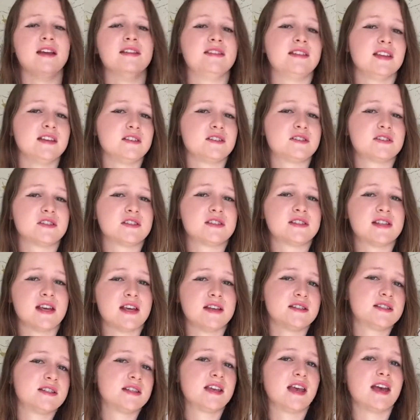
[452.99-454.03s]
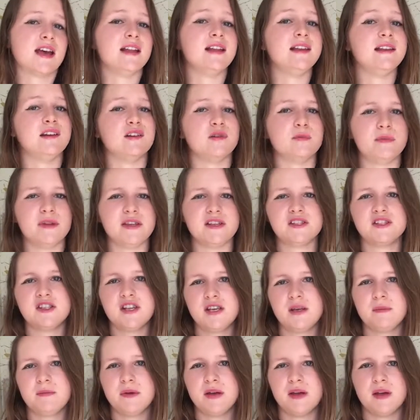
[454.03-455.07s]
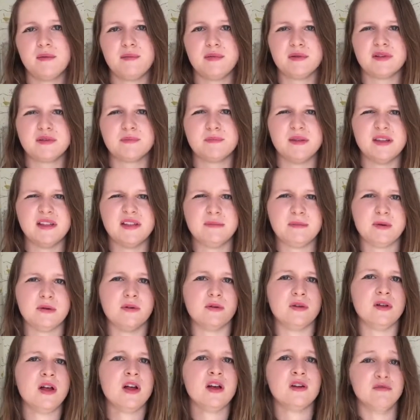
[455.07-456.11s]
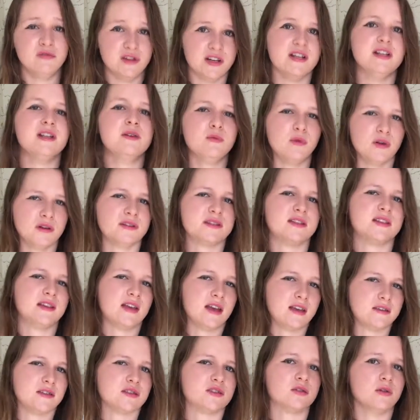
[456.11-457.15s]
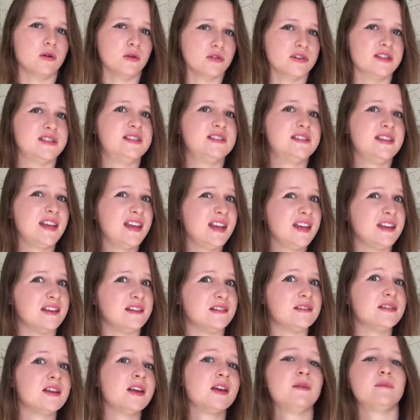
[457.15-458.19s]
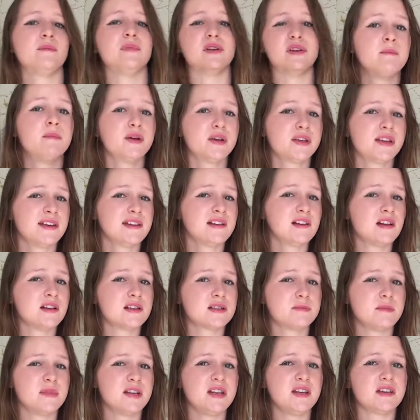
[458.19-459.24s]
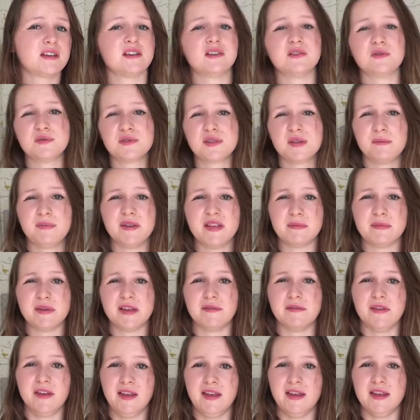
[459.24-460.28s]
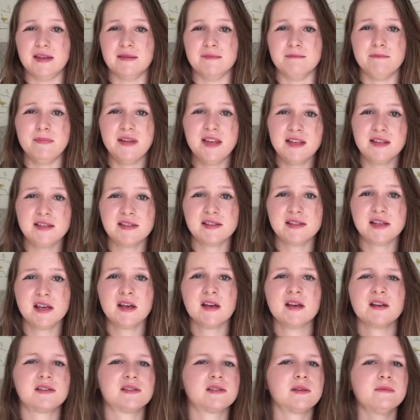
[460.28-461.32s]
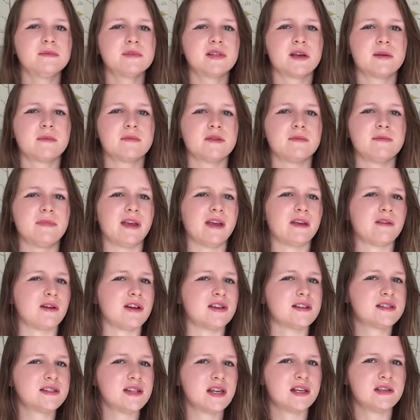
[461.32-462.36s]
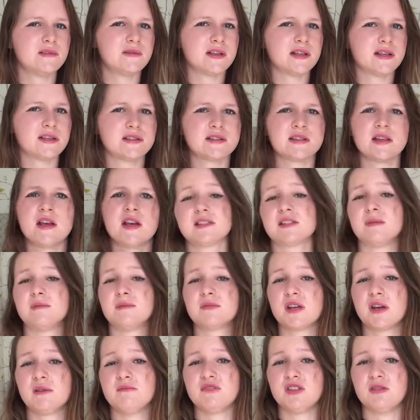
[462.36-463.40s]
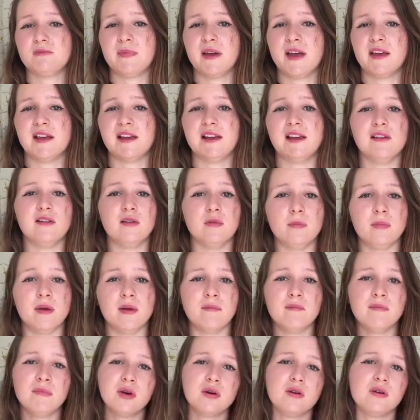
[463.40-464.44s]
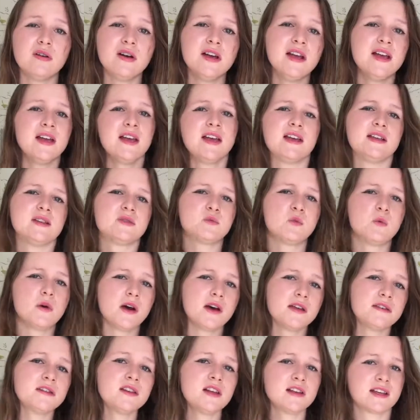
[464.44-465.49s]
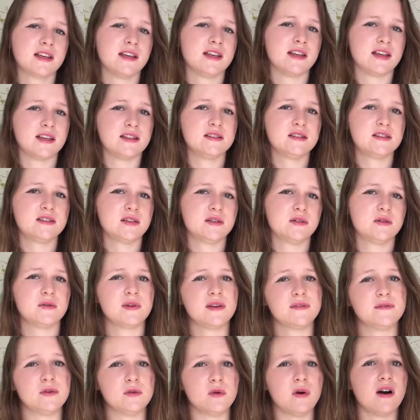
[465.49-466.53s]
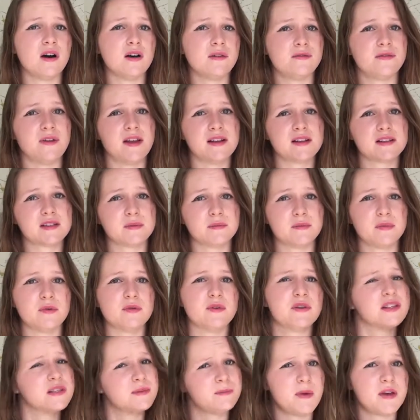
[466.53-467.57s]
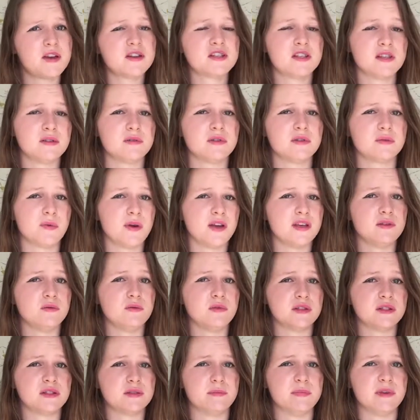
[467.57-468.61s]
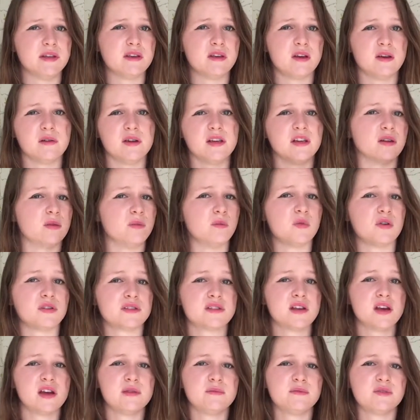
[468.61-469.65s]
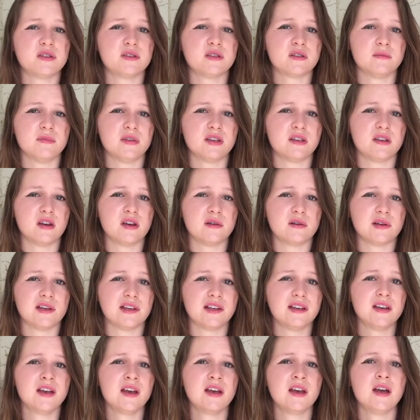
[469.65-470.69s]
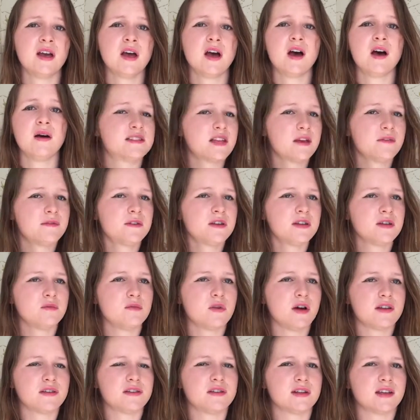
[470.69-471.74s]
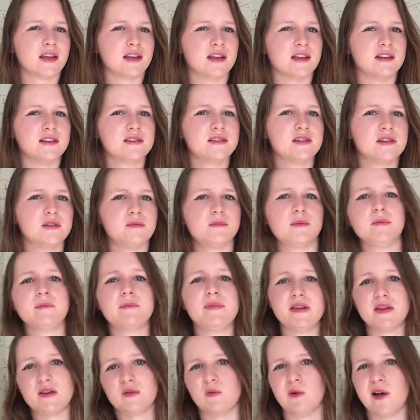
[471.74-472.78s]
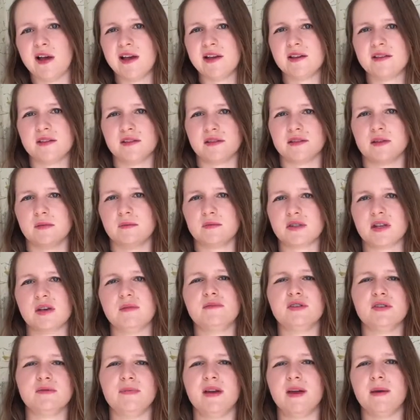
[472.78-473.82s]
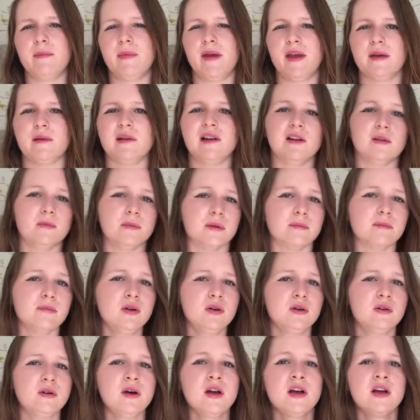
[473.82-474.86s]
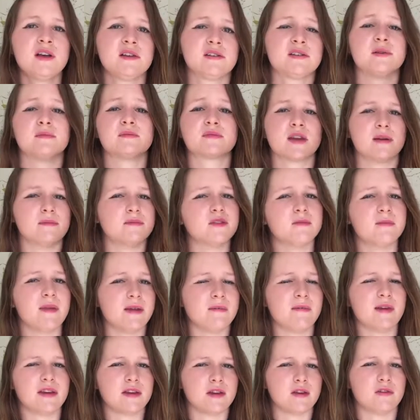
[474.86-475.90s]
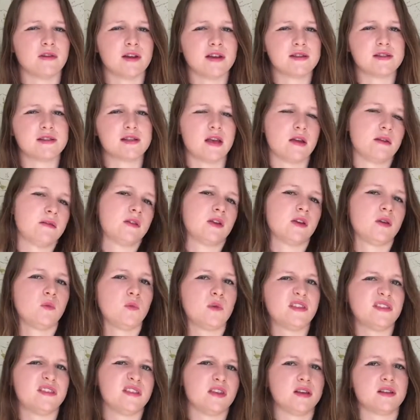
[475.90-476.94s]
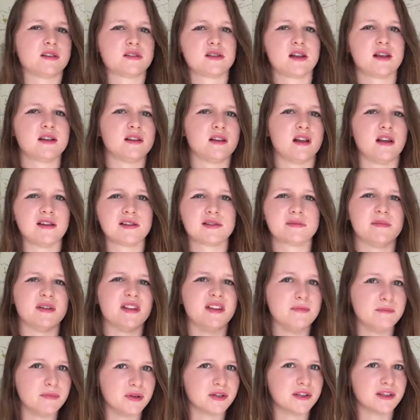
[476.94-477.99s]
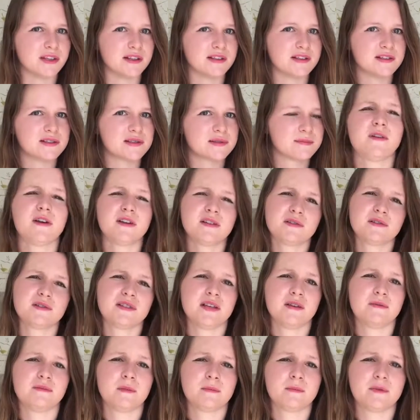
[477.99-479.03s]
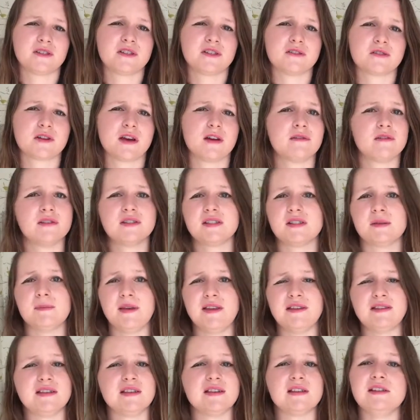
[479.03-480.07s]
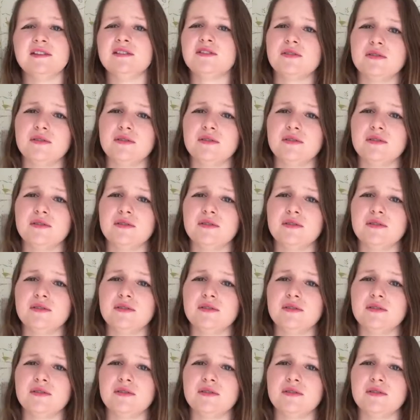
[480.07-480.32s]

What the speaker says: and things just tend to get a little bit cheaper because people really want to get the tourists in. But booking last minute can also be a bit of a hit and miss. Sometimes you make great savings, sometimes you pay a little bit more. It's worth looking into if you are flexible, especially with where you want to be going and what times you can be going. It's definitely worth looking into, but be aware that sometimes you may pay a little bit more, sometimes you may make a great saving with things like last minute bookings. The final tip for budget travel is to basically